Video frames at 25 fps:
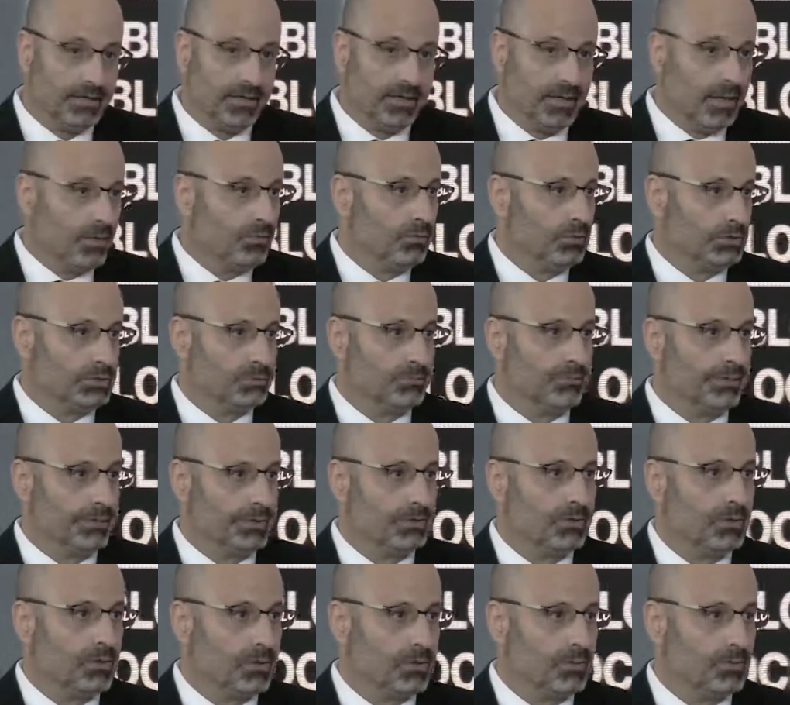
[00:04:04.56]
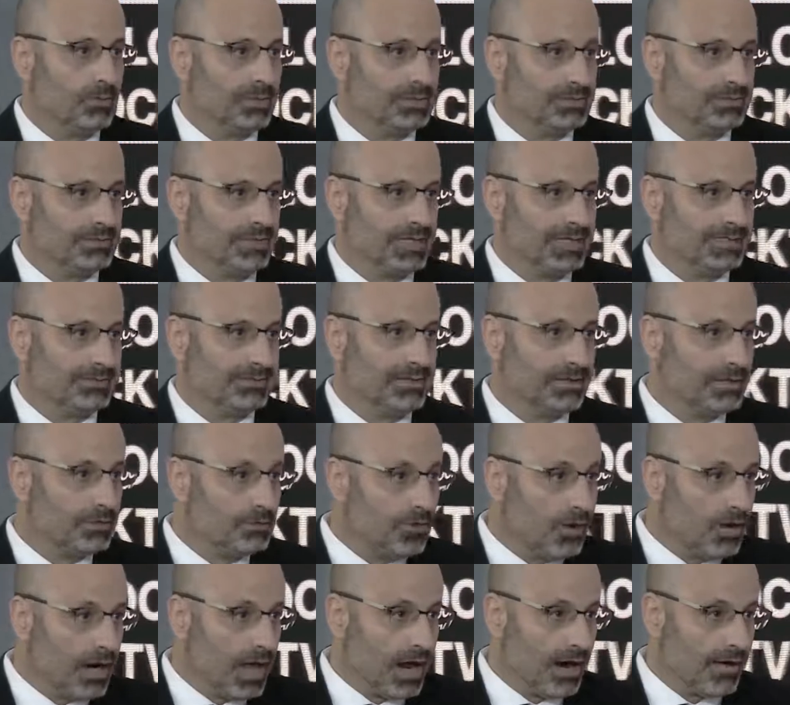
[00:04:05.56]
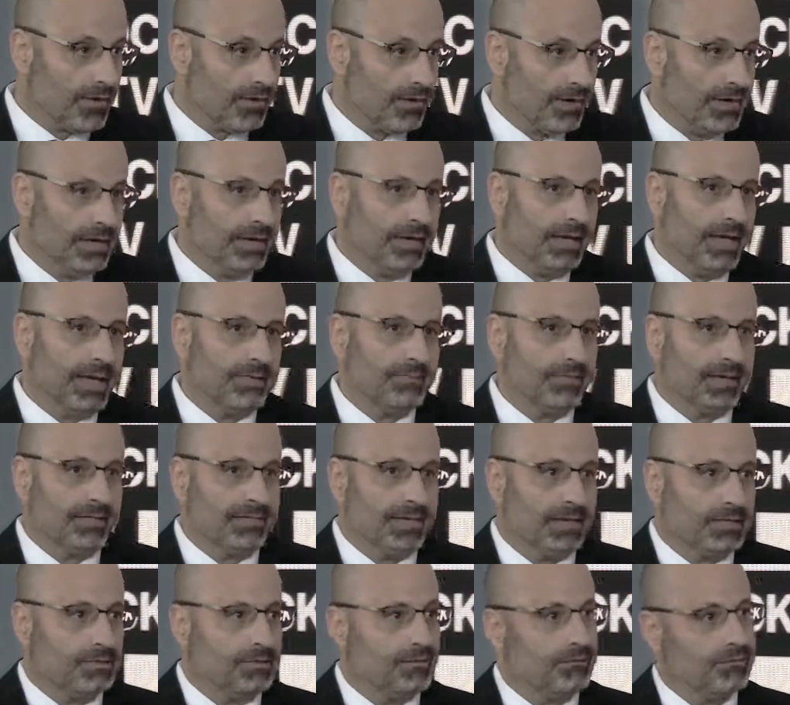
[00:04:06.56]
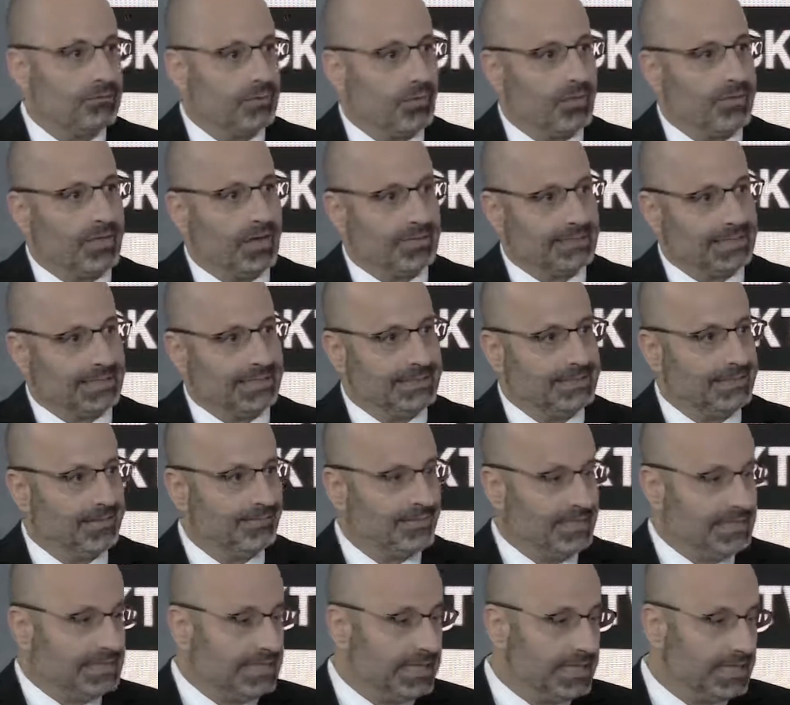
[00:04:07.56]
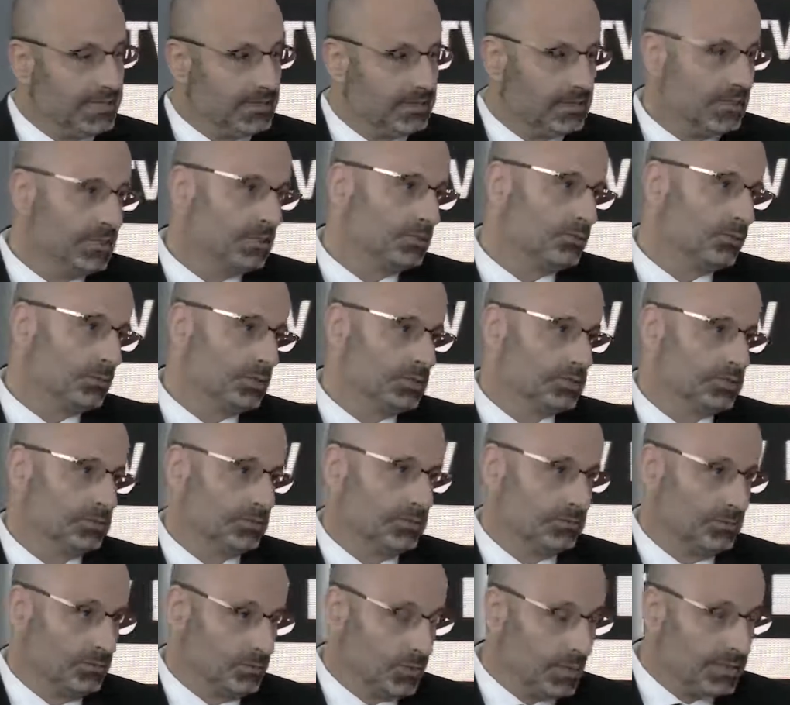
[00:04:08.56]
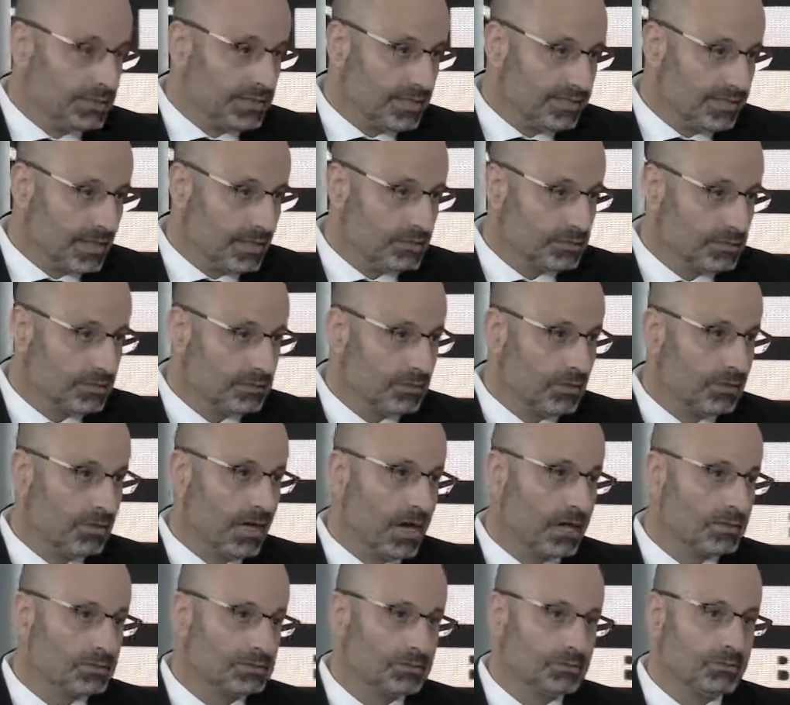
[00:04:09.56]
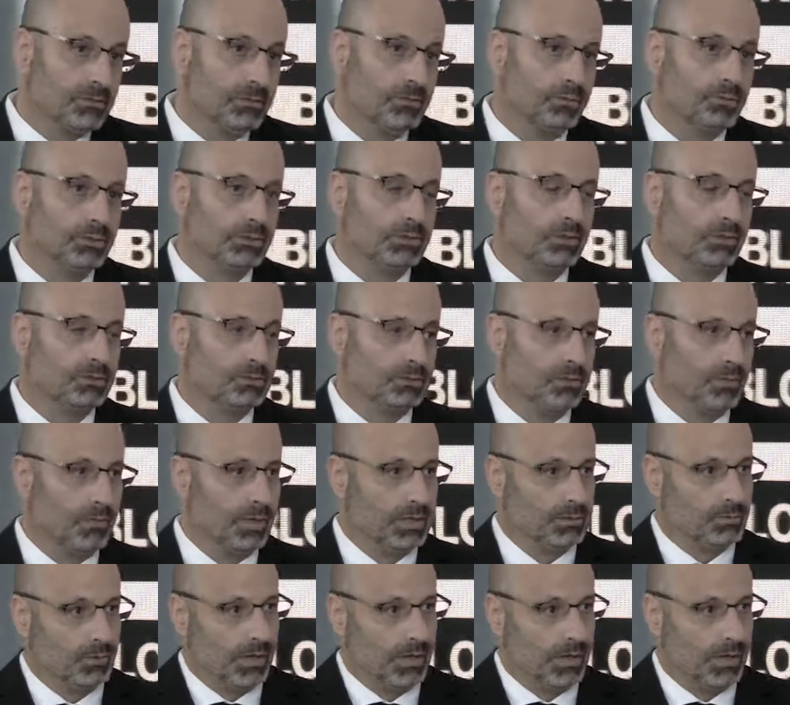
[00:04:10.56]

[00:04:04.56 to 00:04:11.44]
which Bitcoin was less than $1. And by the end of 2017, it was $20,000. We don't know what will